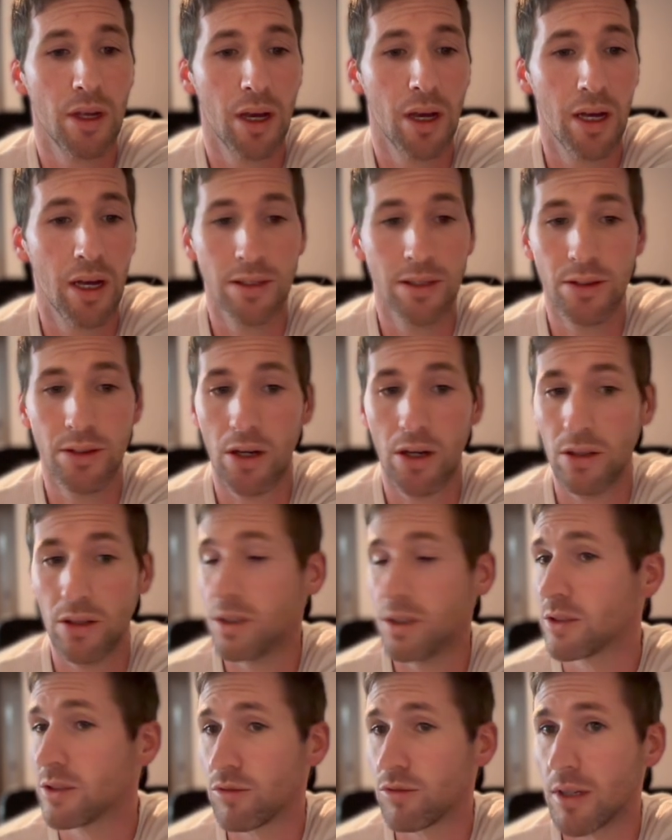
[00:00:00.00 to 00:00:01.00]
and now
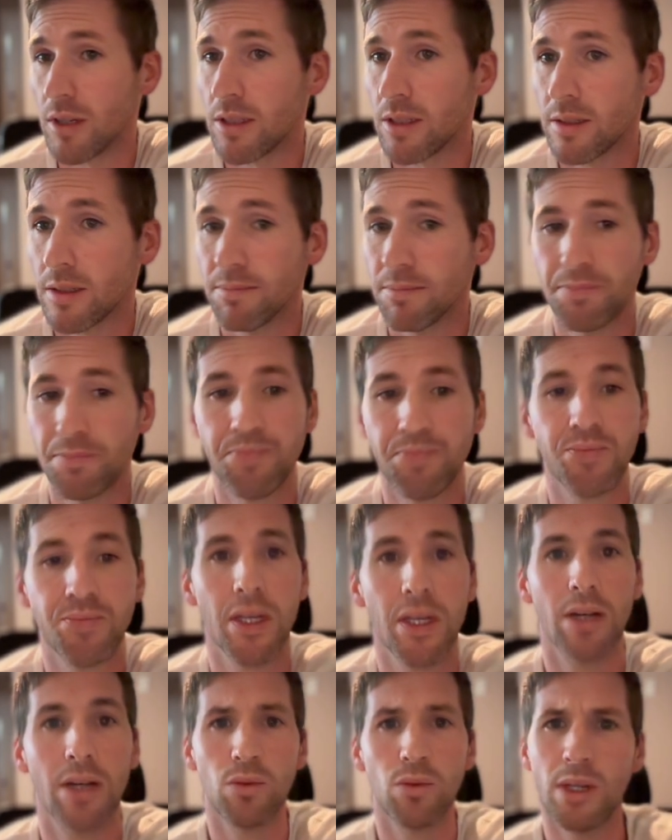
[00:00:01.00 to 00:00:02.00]
it's running,
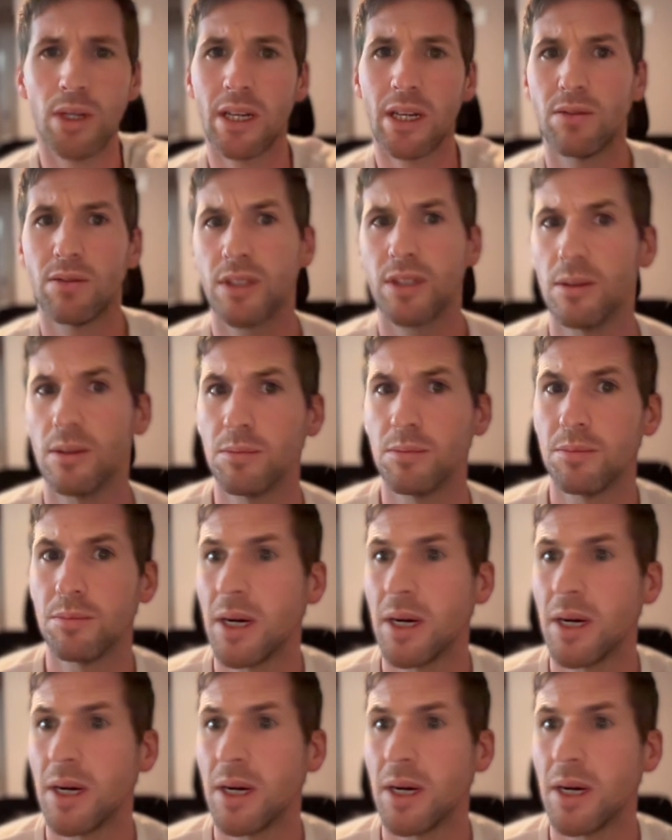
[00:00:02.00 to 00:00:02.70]
and we have some